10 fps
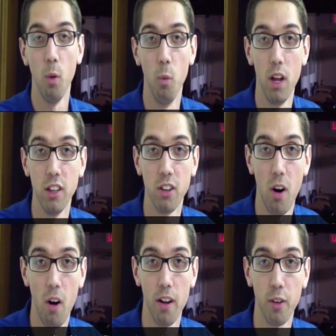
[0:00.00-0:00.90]
wins
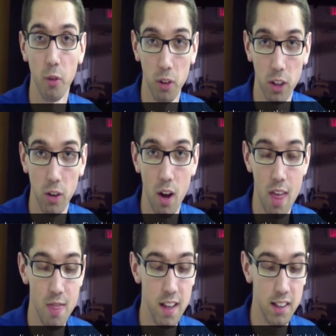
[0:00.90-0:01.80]
on earlier
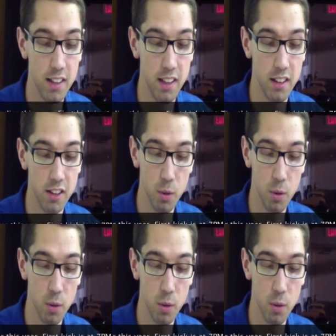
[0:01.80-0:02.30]
this season.